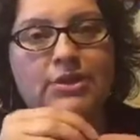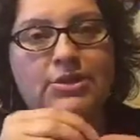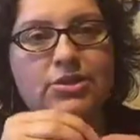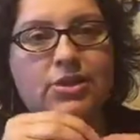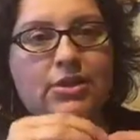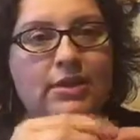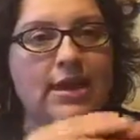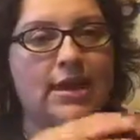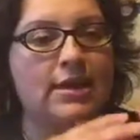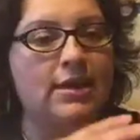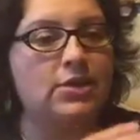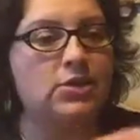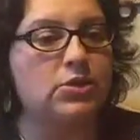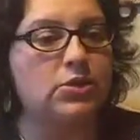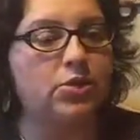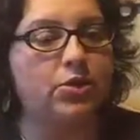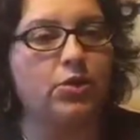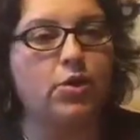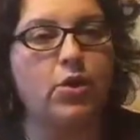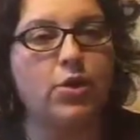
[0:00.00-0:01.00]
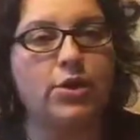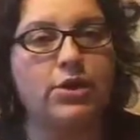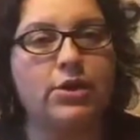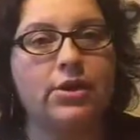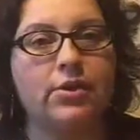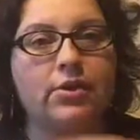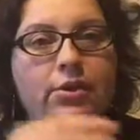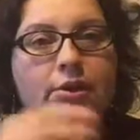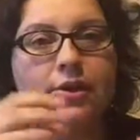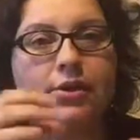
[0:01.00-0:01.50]
You can add it to your coconut
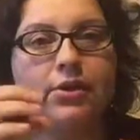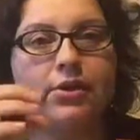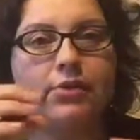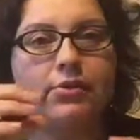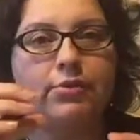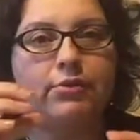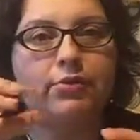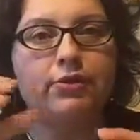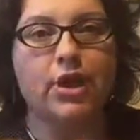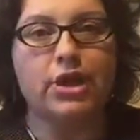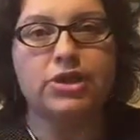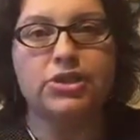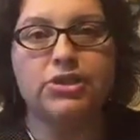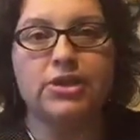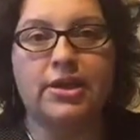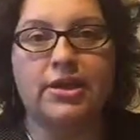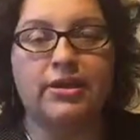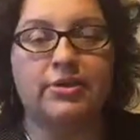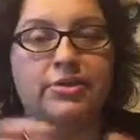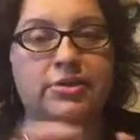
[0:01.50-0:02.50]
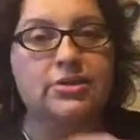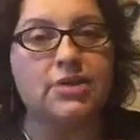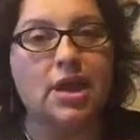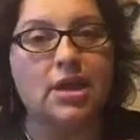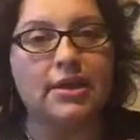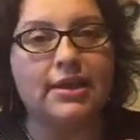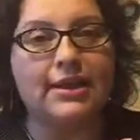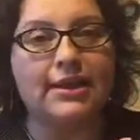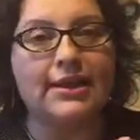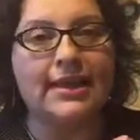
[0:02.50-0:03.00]
oil, fractionated or
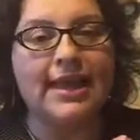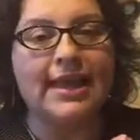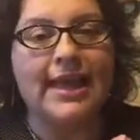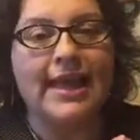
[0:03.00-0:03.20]
solid,